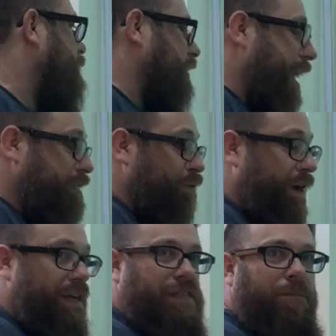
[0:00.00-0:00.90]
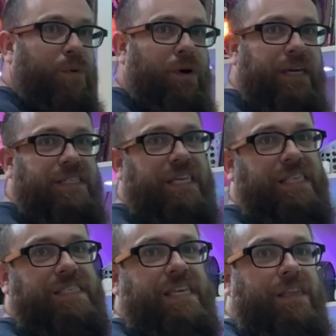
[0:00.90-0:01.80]
So that's where it's important to
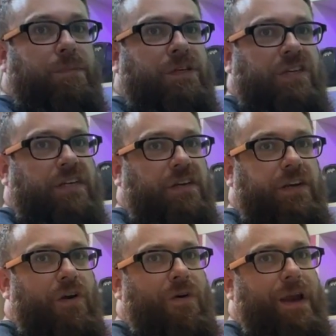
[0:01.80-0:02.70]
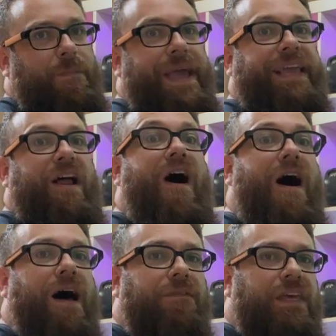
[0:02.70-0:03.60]
conceal the projector. You don't want to make it
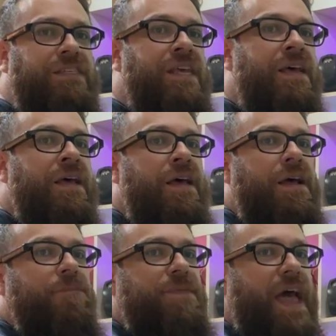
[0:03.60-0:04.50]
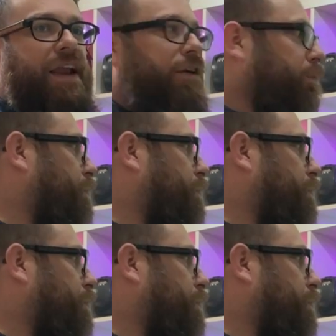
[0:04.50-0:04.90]
obvious that you're